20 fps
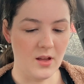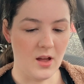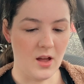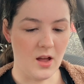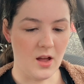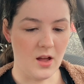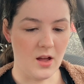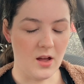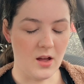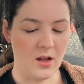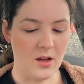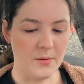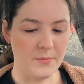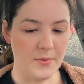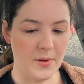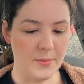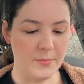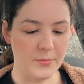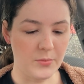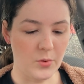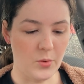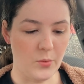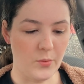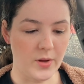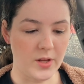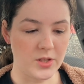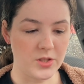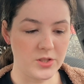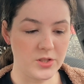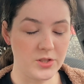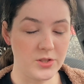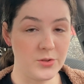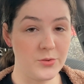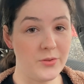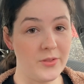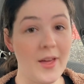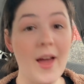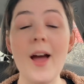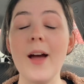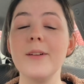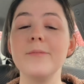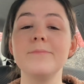I'm going to do that.